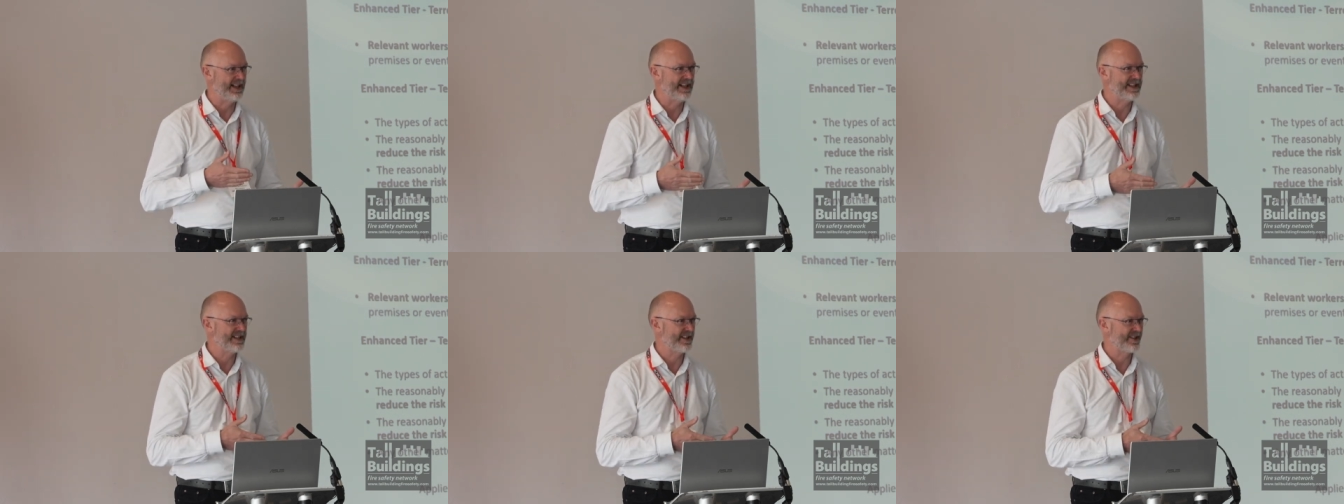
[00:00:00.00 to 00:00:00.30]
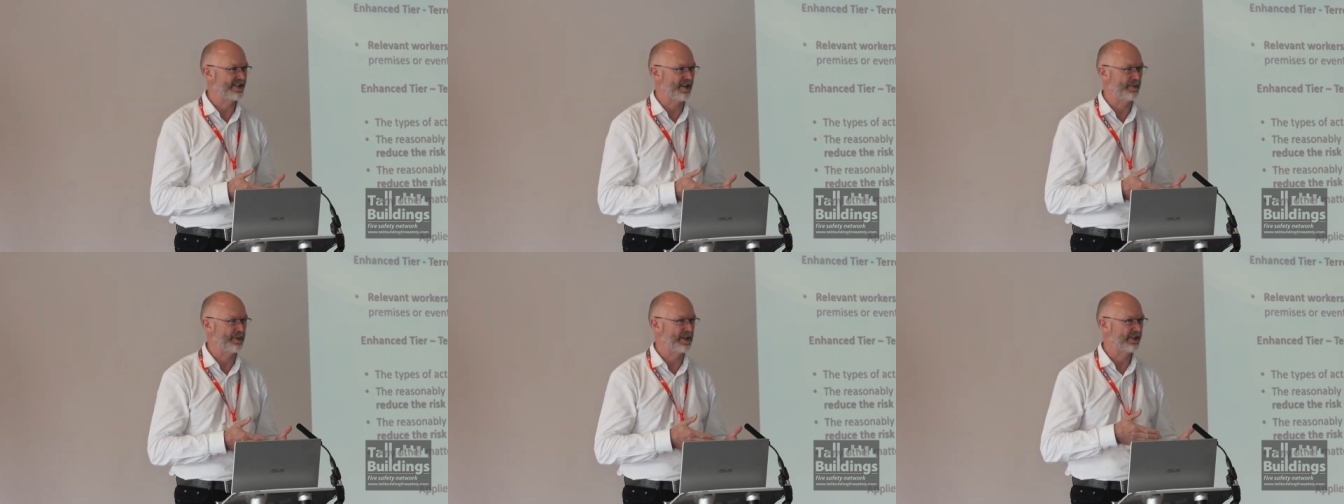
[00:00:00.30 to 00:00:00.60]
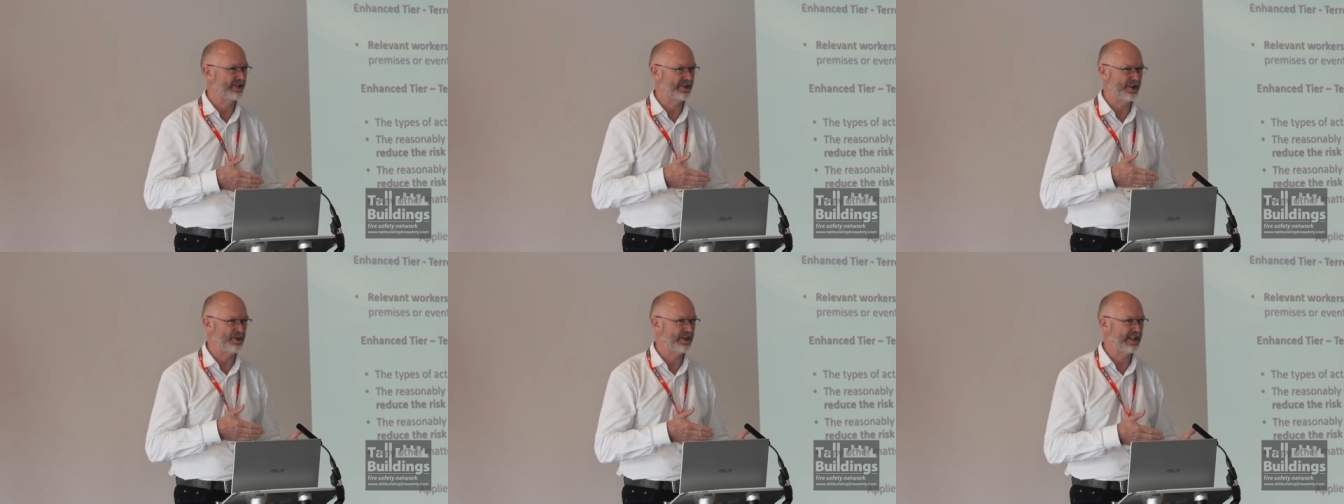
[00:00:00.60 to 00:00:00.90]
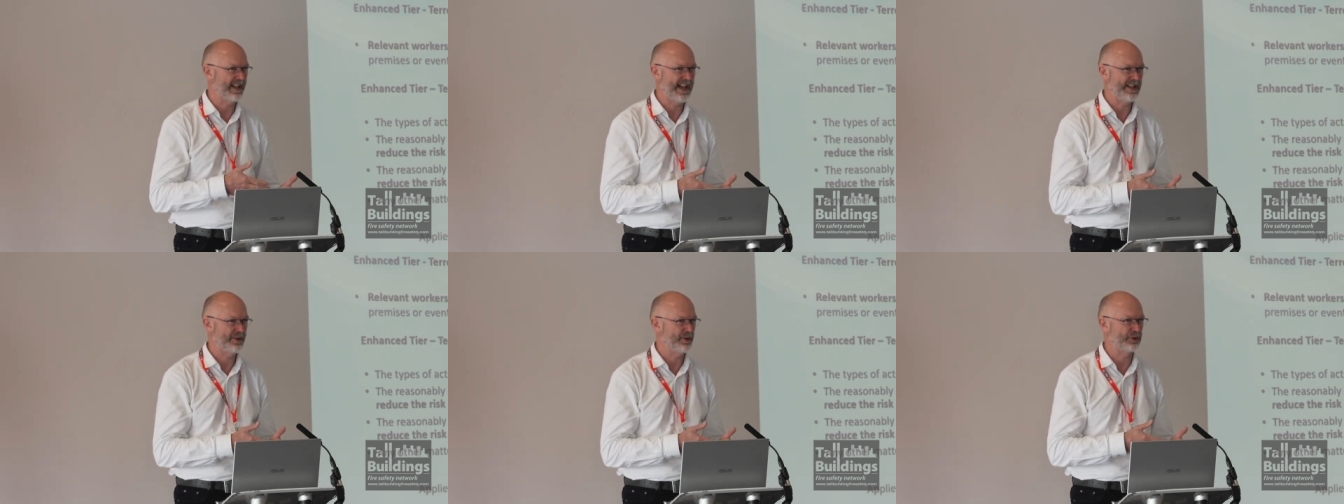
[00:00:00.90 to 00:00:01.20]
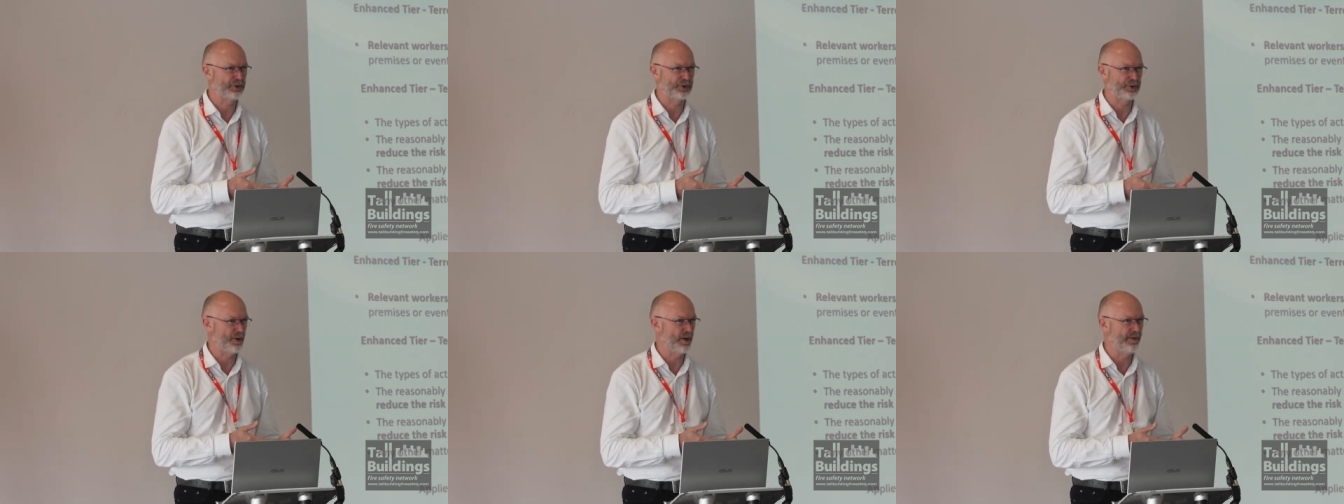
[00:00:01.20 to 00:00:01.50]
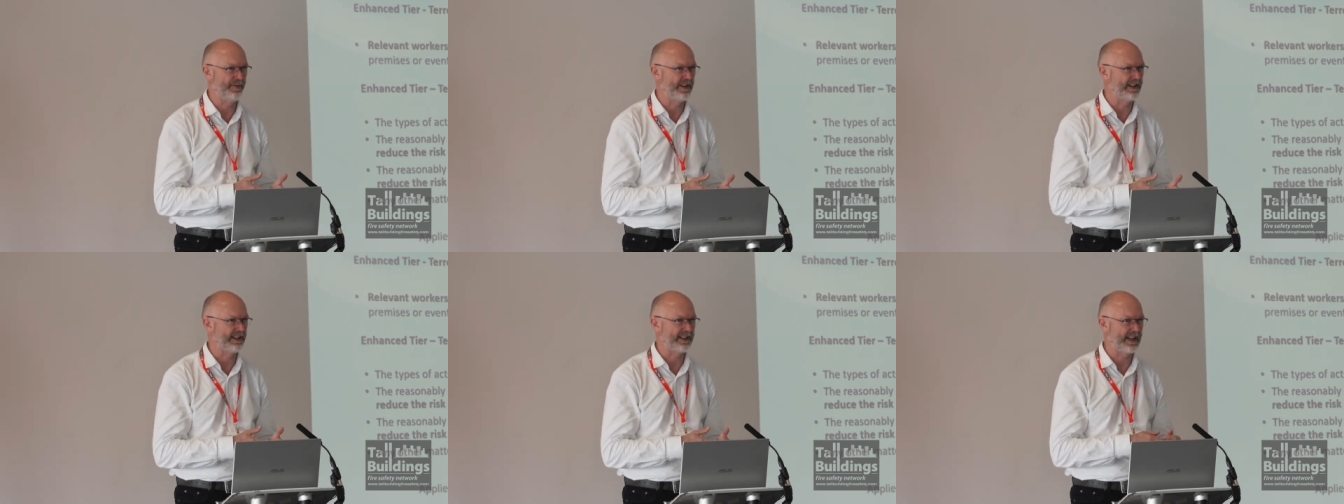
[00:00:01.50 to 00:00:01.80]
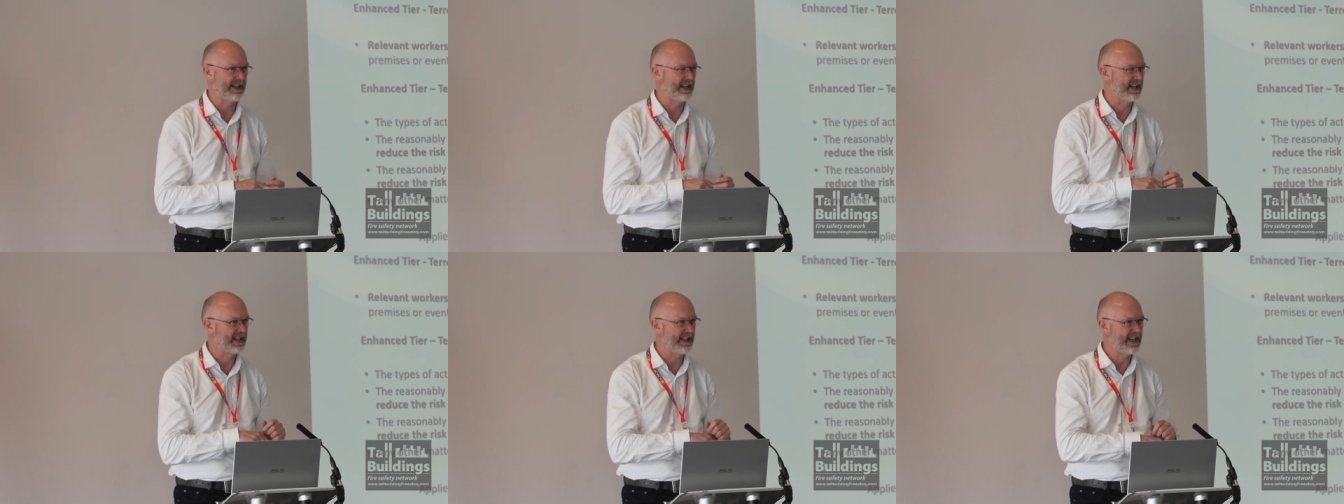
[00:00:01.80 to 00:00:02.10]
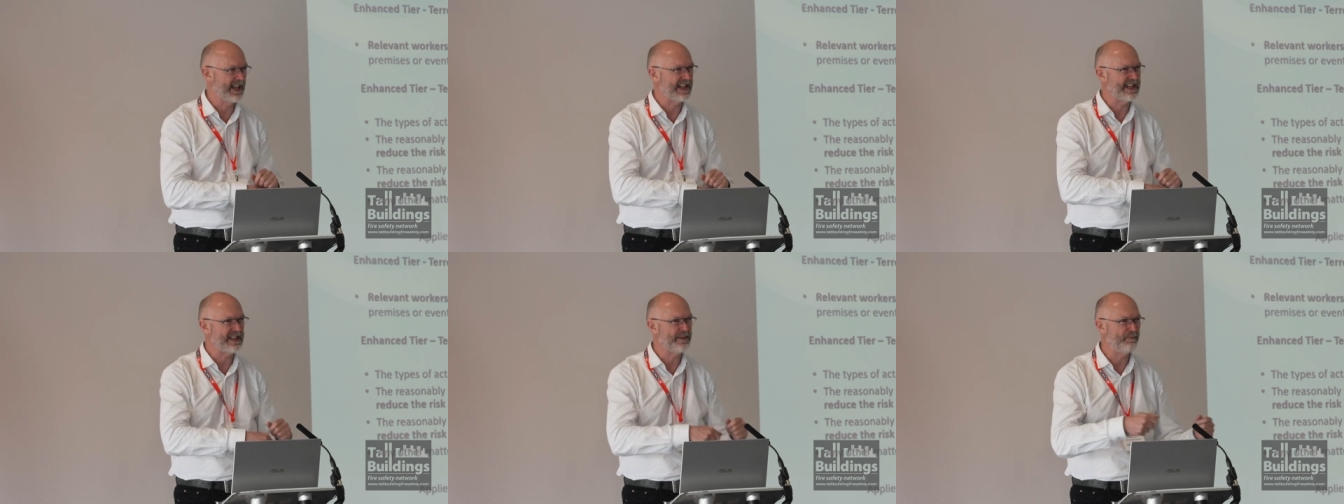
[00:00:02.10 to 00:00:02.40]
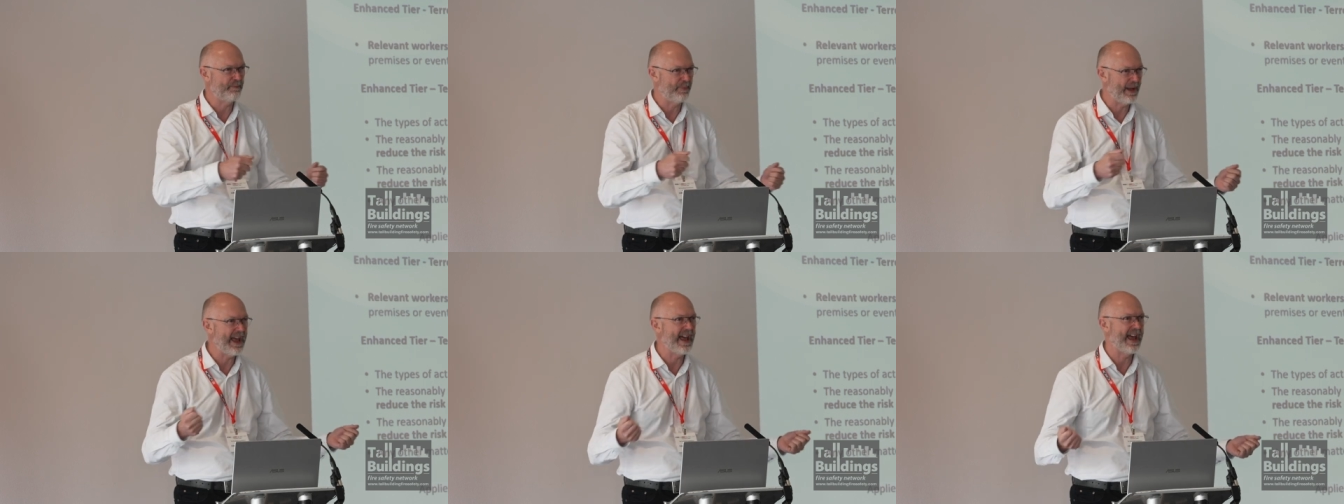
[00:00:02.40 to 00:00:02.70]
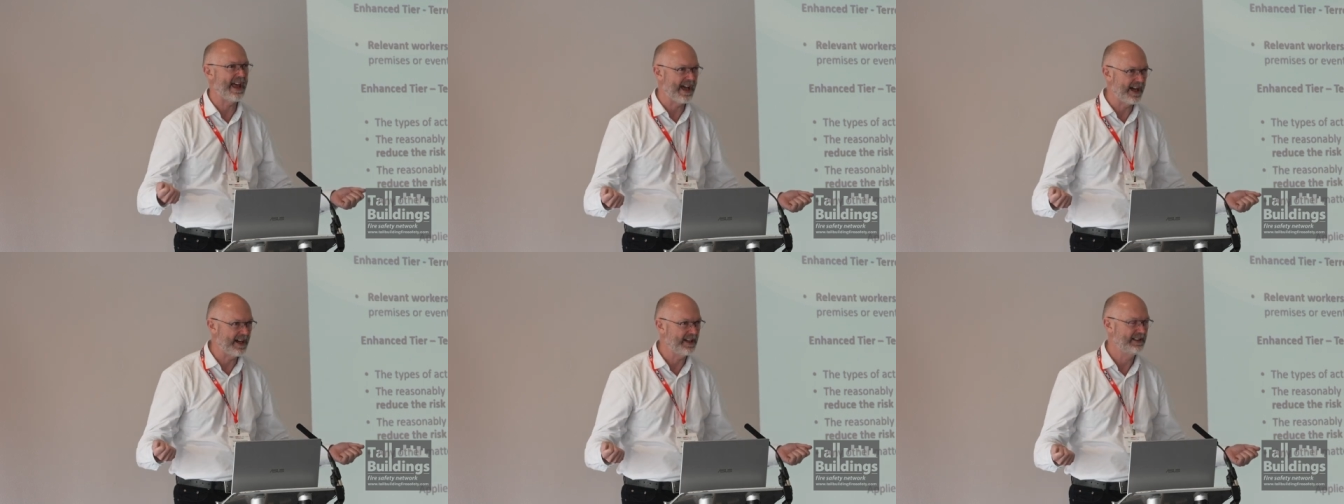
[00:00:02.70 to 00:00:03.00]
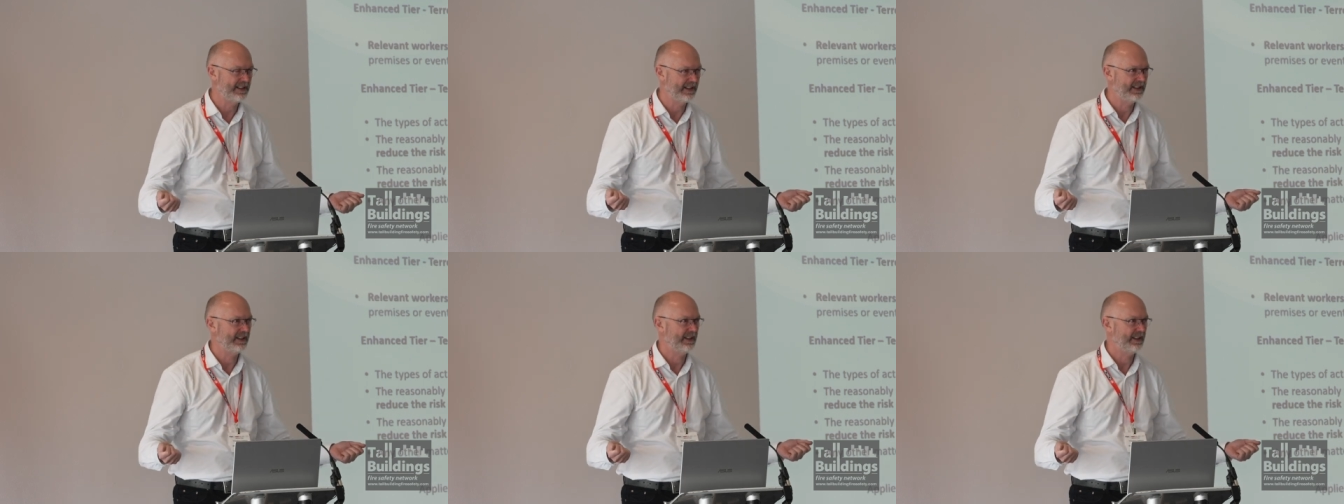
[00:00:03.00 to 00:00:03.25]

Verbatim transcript: into something so catastrophic and lay bare